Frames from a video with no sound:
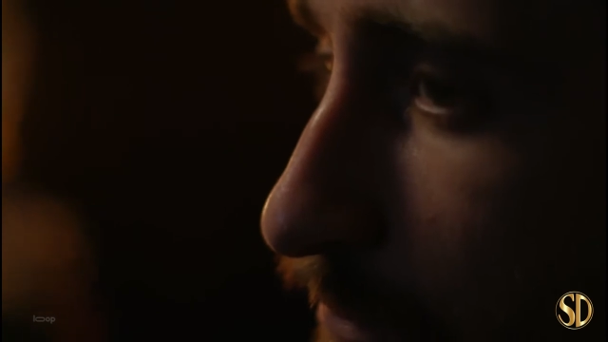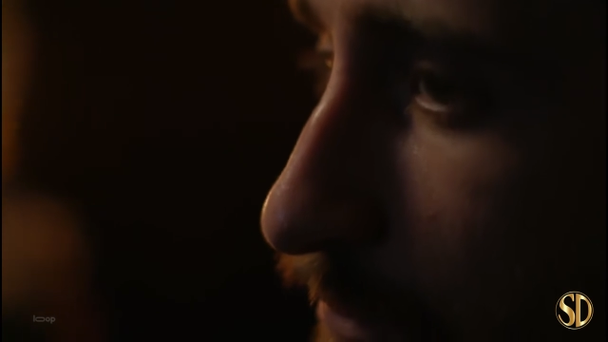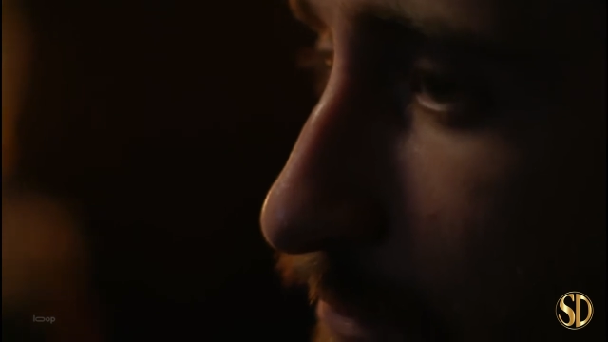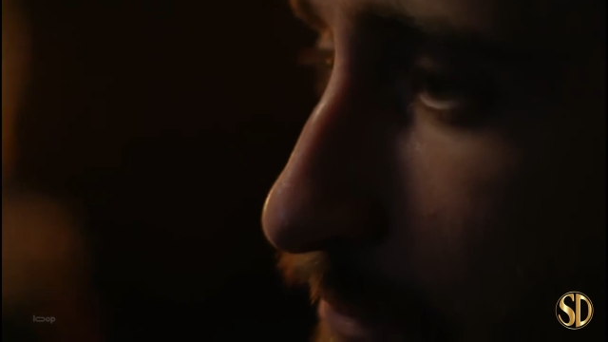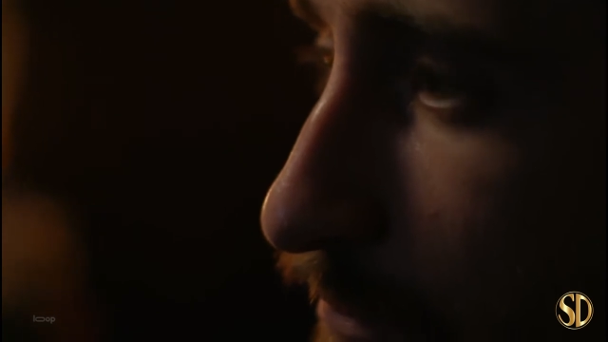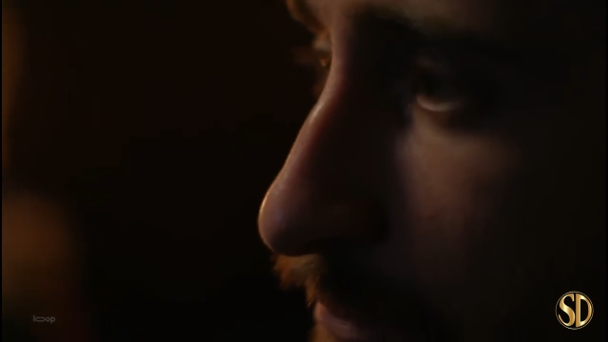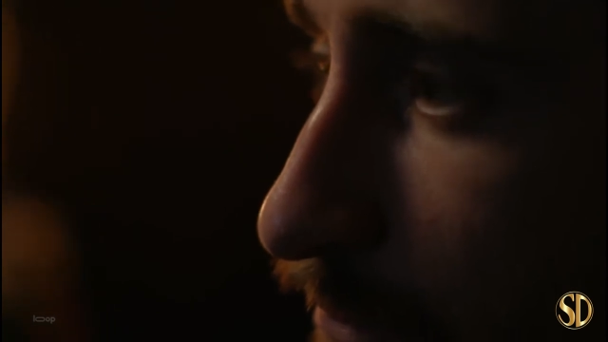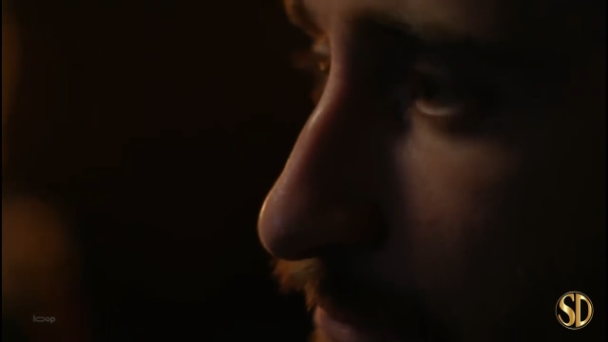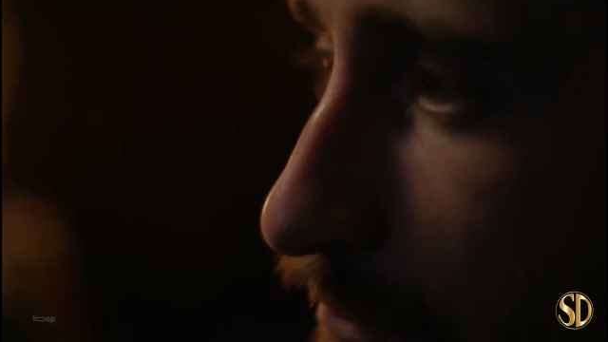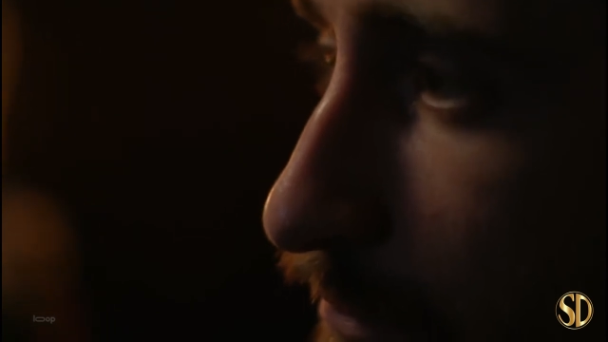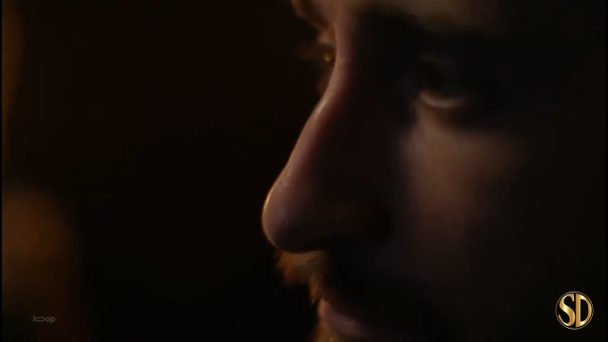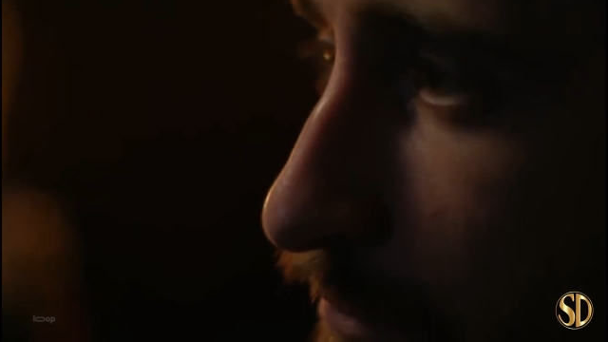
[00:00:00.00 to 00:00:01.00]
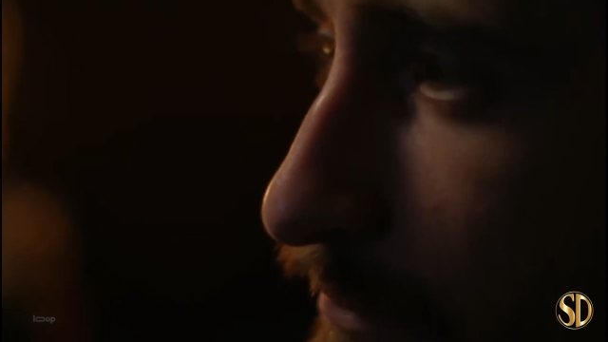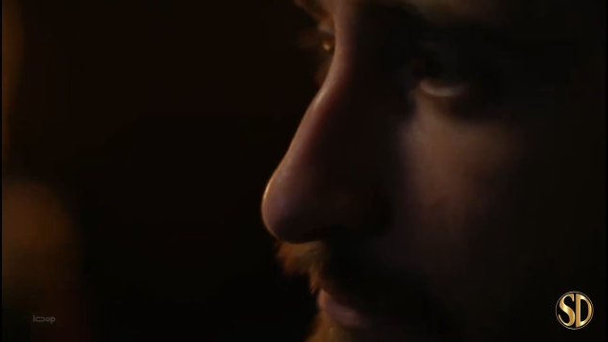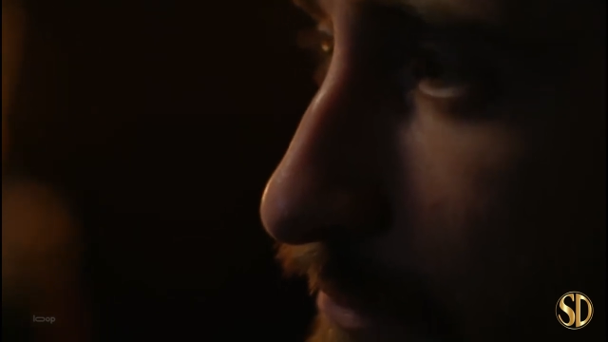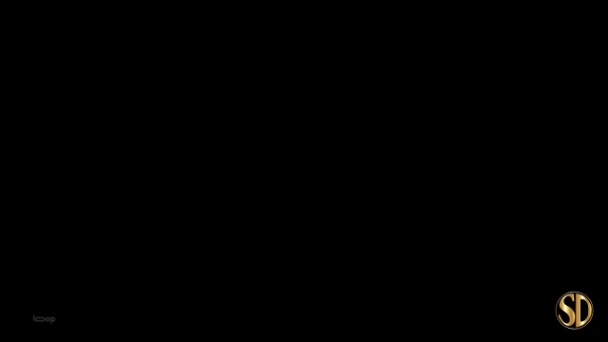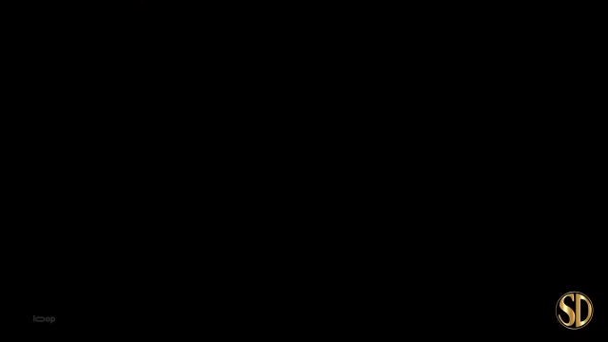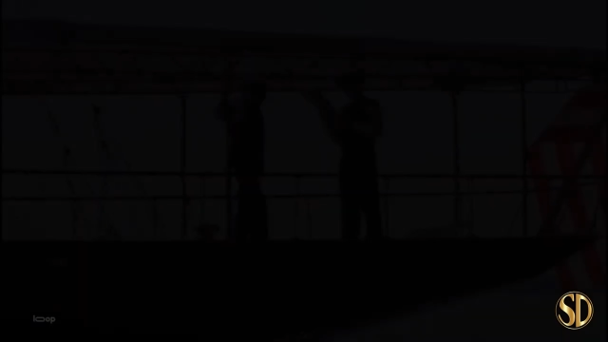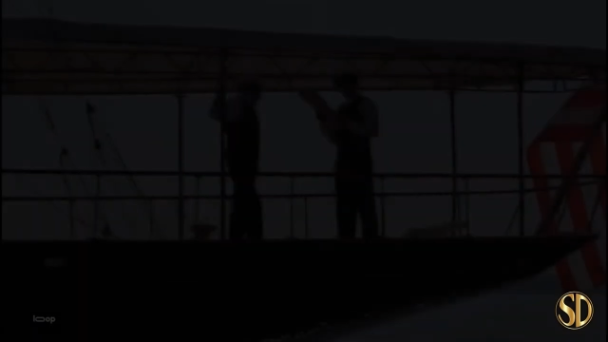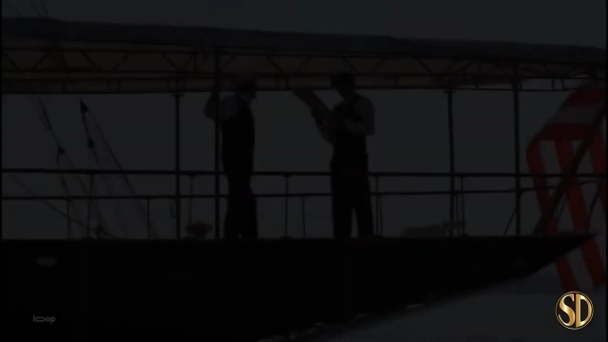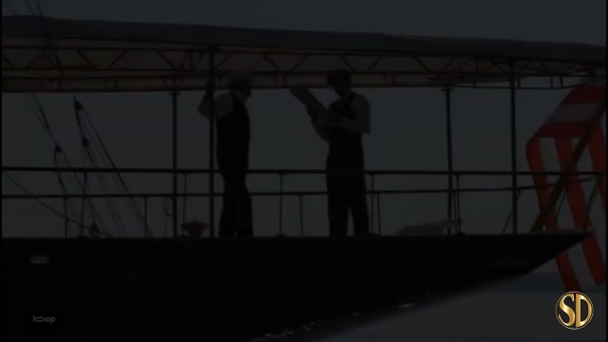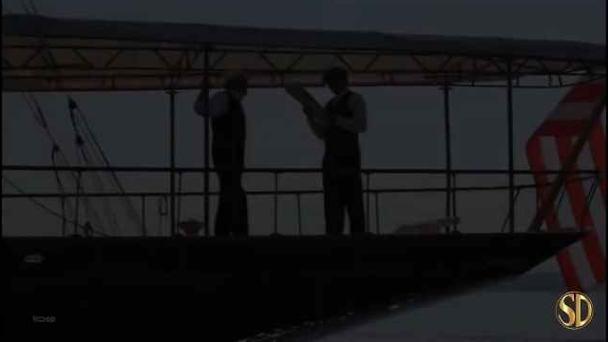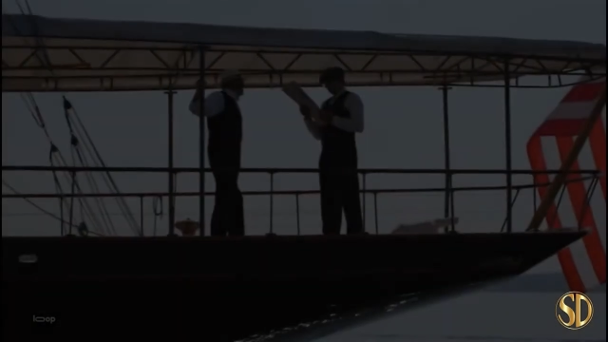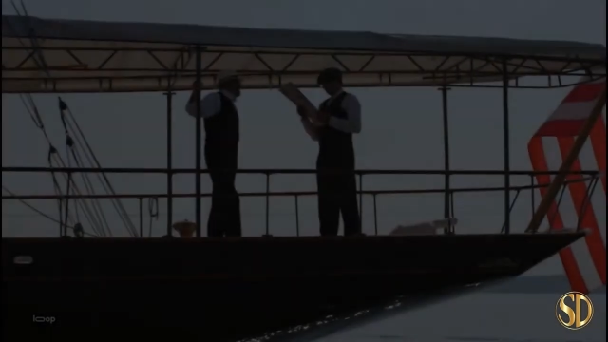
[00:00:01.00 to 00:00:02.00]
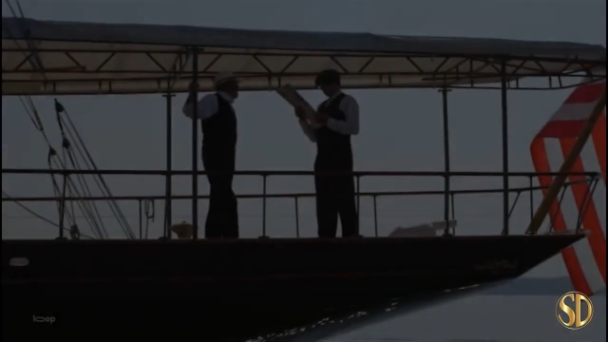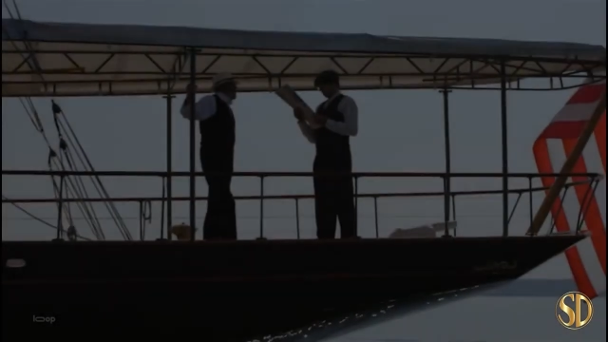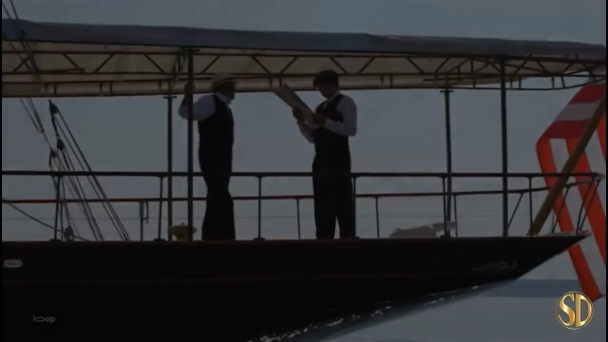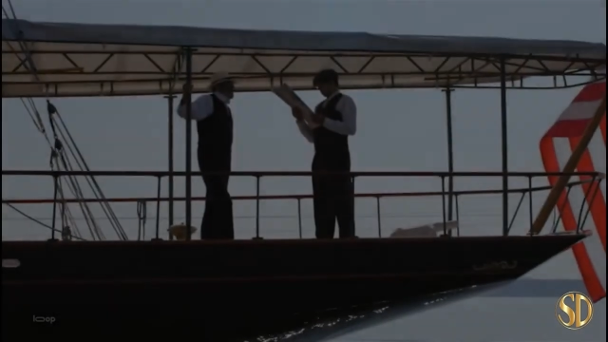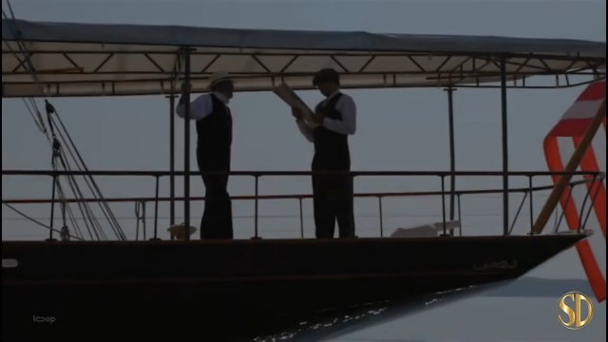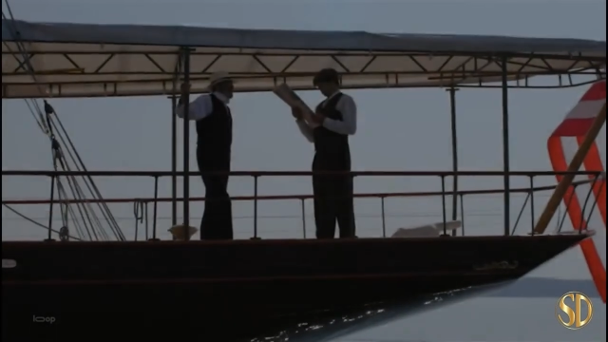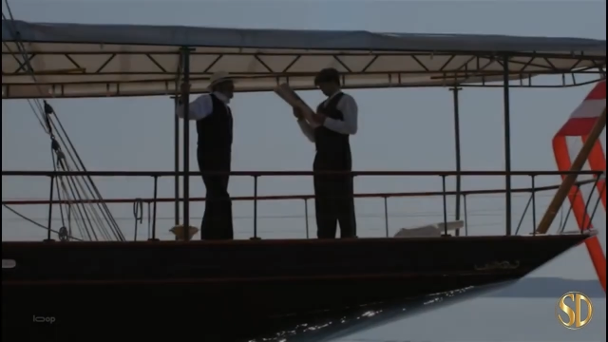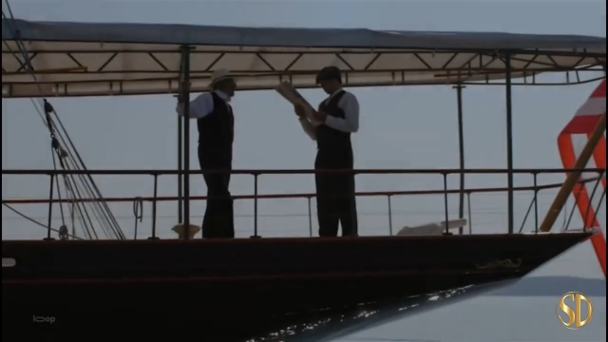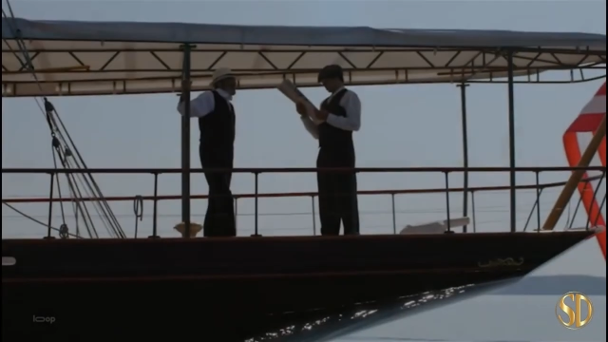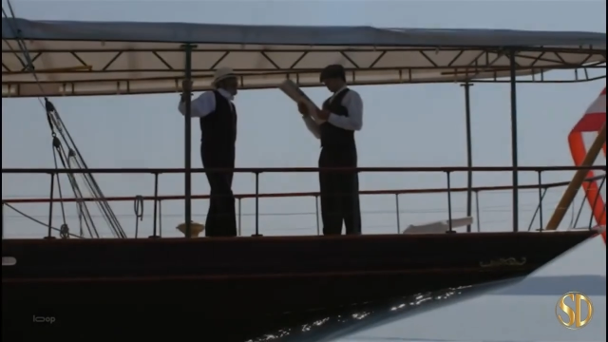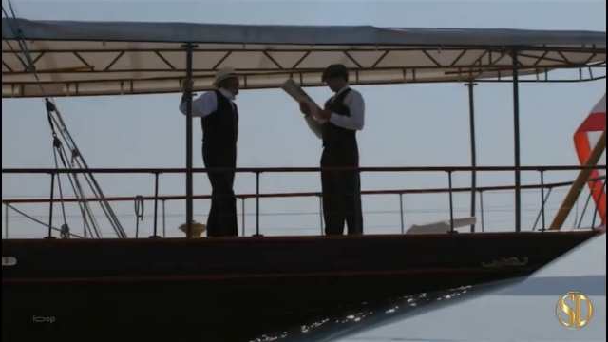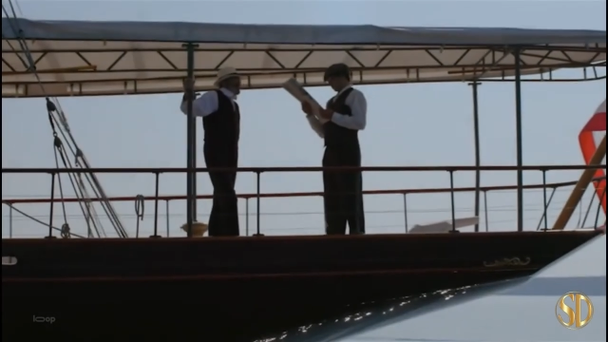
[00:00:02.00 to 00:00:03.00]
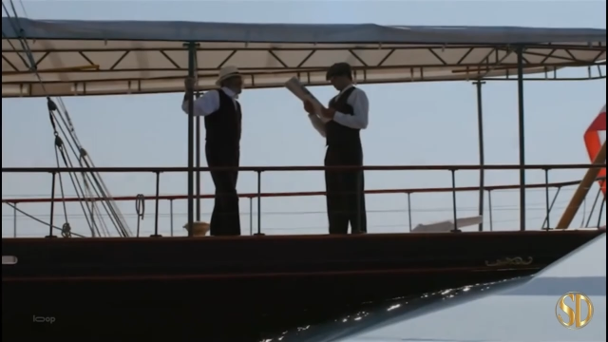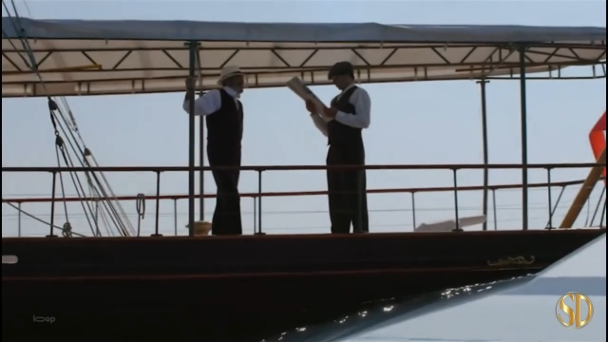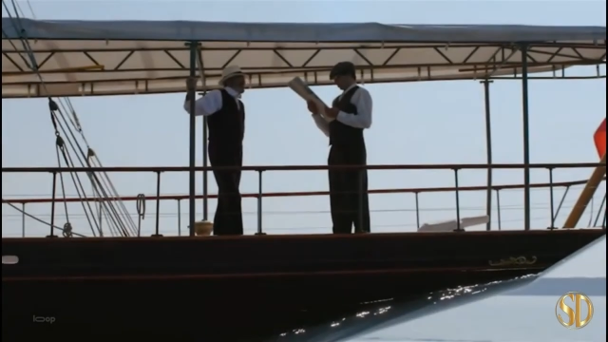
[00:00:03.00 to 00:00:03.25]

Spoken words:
No face is visible, so there are no lips to read.